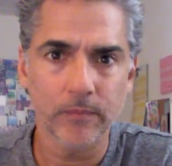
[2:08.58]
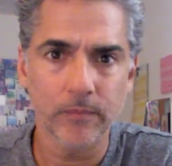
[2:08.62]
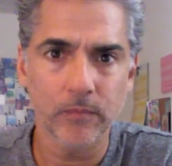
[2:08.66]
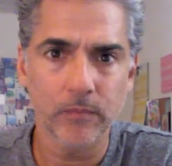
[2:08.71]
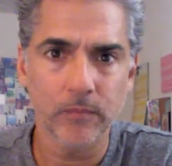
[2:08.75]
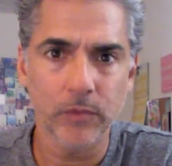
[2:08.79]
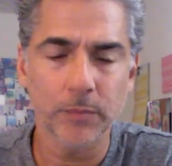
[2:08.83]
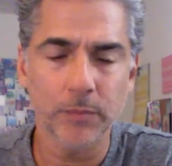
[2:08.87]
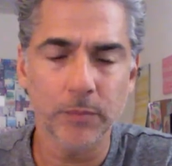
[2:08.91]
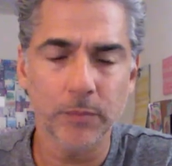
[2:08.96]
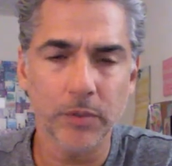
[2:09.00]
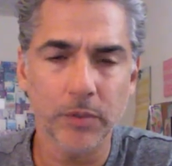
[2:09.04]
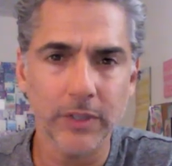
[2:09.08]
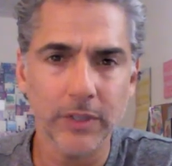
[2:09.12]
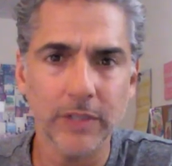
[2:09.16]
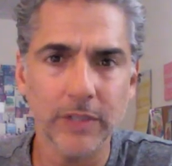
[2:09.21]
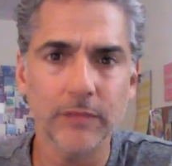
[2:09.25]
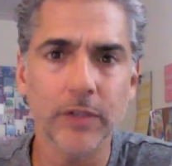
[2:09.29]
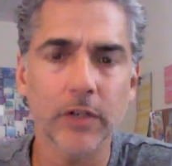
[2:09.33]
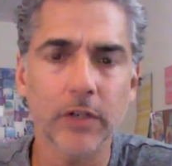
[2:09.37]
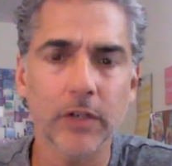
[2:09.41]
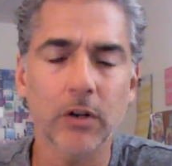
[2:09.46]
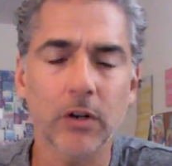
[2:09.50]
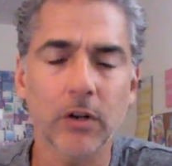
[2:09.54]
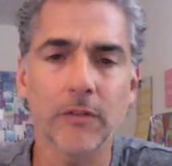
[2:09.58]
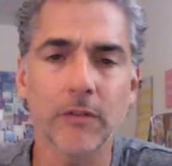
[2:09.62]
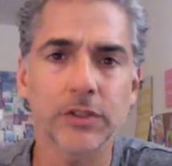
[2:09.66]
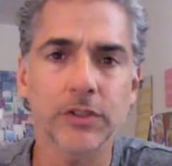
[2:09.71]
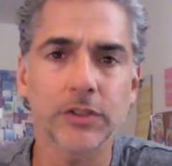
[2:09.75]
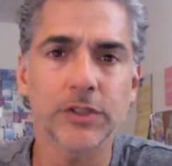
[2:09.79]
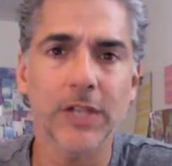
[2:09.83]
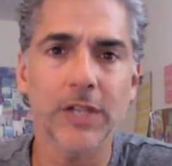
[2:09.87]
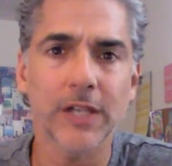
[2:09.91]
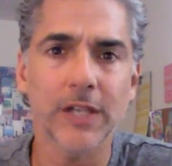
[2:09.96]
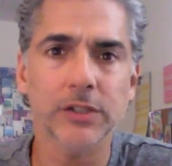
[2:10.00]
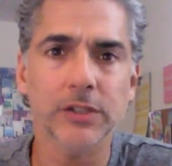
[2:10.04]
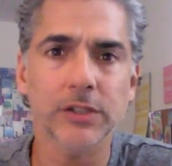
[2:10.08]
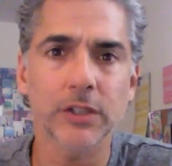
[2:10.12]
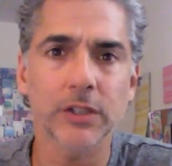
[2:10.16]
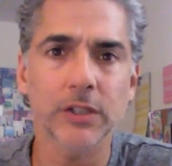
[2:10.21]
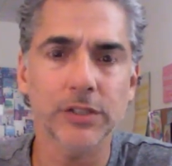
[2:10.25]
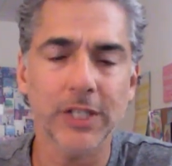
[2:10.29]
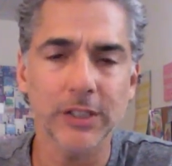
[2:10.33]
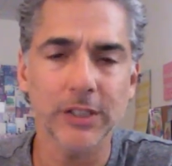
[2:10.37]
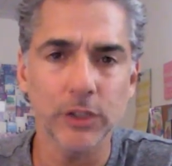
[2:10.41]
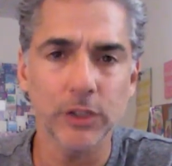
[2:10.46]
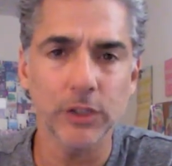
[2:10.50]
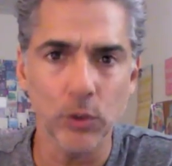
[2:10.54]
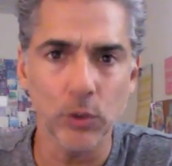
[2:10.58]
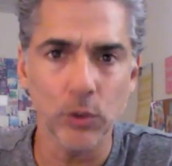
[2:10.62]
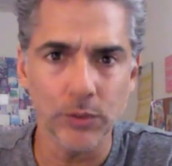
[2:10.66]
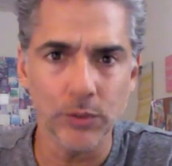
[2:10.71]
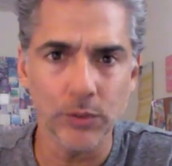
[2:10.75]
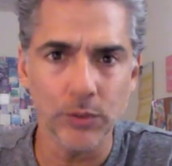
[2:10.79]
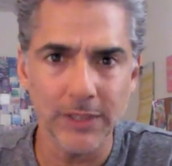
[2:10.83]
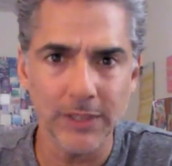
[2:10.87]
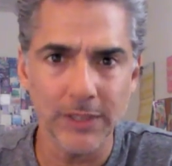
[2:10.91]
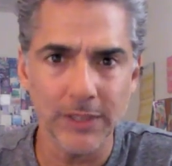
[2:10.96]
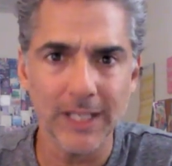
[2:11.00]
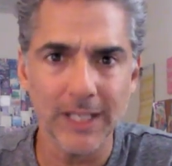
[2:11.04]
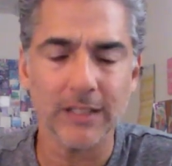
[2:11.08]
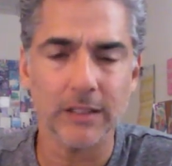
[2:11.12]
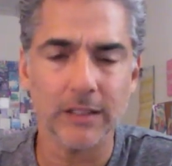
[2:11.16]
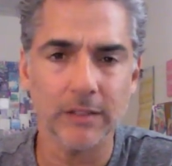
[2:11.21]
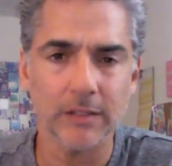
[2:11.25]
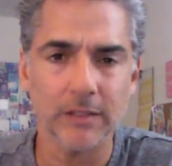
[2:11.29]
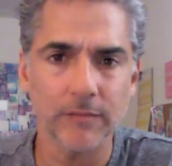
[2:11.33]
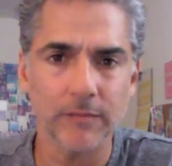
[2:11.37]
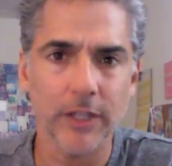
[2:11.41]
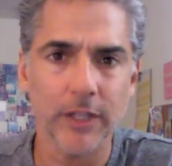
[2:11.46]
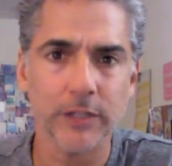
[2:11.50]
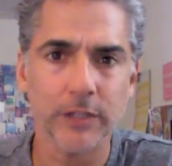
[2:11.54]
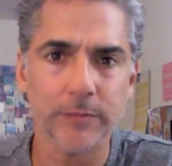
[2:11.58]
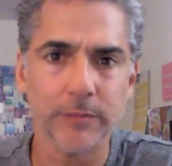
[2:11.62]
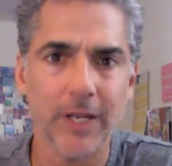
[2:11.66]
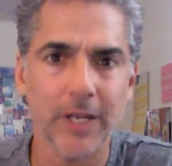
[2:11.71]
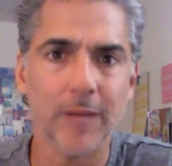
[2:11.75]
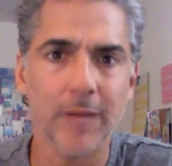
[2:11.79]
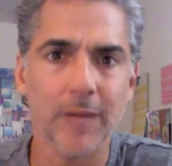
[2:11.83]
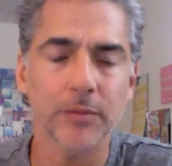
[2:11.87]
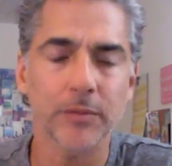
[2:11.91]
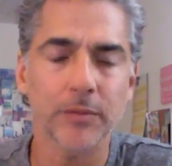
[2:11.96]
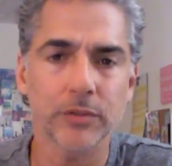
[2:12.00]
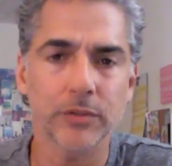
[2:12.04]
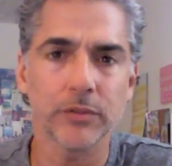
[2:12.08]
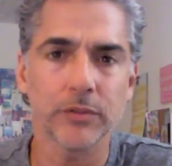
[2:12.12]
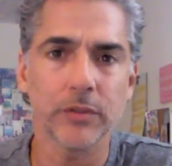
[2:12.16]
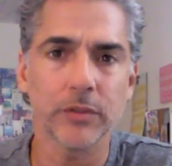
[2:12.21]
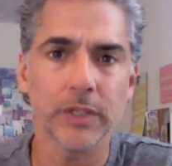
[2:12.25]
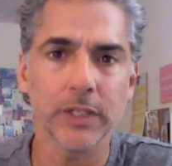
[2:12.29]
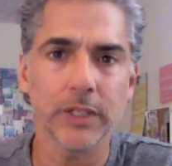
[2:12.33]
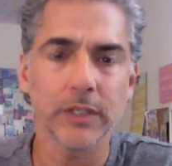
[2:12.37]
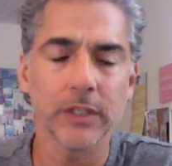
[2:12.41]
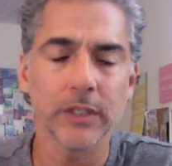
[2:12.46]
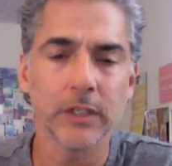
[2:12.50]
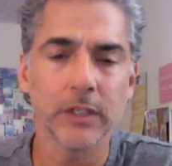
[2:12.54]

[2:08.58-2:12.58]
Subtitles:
We believe here on this desk there's a unique investment opportunity